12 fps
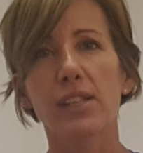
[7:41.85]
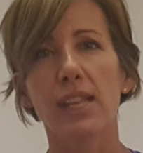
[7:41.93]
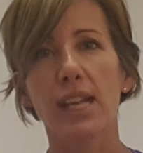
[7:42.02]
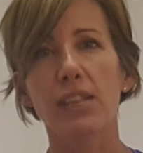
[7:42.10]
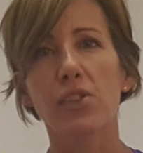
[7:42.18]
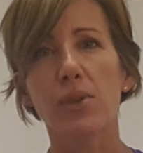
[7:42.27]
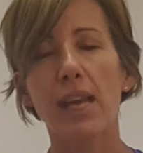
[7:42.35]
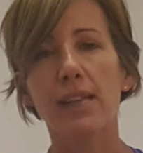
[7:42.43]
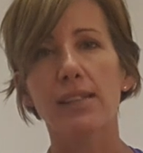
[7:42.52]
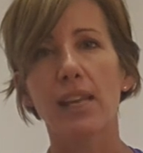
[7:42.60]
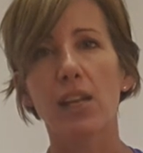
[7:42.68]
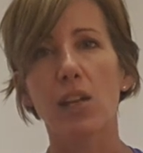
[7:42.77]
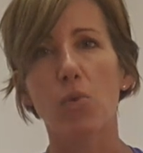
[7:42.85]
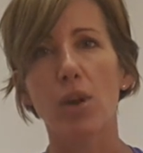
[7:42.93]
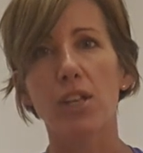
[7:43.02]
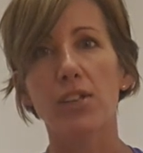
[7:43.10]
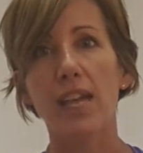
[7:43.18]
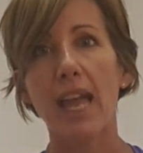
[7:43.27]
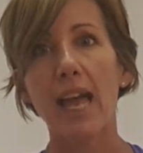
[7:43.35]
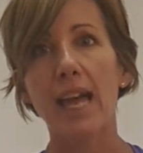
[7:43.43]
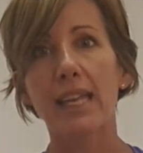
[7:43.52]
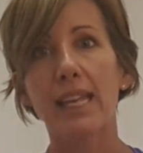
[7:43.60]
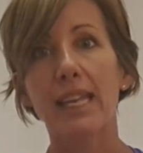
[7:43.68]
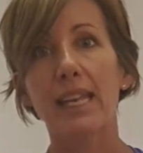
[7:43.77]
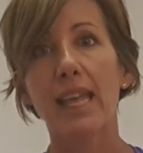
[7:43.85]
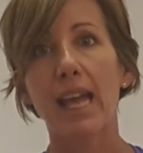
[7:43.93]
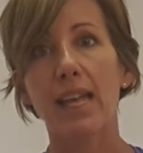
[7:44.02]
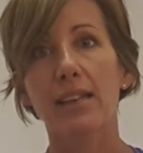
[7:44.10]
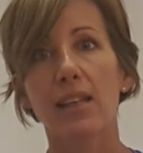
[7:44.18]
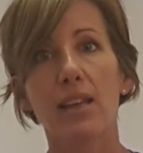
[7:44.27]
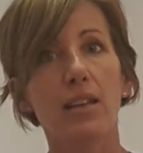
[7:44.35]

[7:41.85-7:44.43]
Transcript: And then as you exhale, I want you to add in that